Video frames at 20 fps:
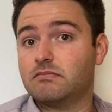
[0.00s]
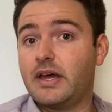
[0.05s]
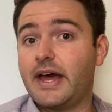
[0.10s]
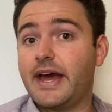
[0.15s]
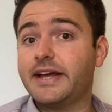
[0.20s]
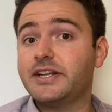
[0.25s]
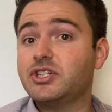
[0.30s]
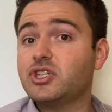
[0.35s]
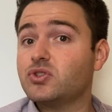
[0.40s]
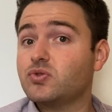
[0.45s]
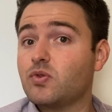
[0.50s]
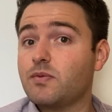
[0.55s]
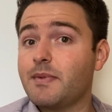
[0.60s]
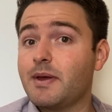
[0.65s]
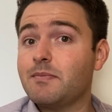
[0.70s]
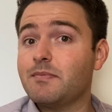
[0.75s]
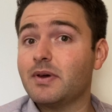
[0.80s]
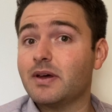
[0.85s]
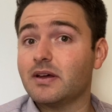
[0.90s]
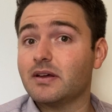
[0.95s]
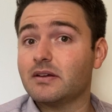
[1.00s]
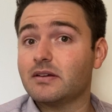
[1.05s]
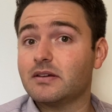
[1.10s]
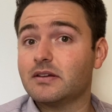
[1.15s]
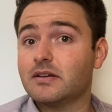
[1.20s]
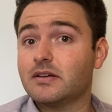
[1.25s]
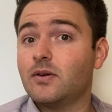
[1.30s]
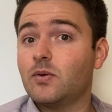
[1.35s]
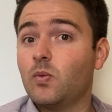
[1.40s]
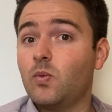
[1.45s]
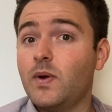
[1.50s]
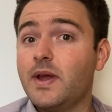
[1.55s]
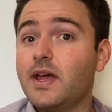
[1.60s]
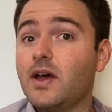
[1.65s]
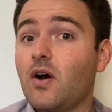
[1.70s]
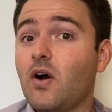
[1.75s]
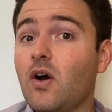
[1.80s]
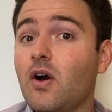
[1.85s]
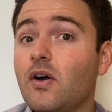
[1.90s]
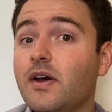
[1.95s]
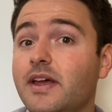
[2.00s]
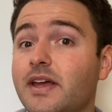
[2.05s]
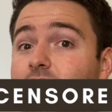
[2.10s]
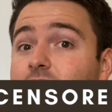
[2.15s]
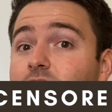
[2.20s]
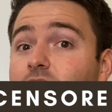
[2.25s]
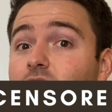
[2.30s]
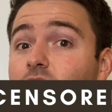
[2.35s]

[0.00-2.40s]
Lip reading: And just remember, we are in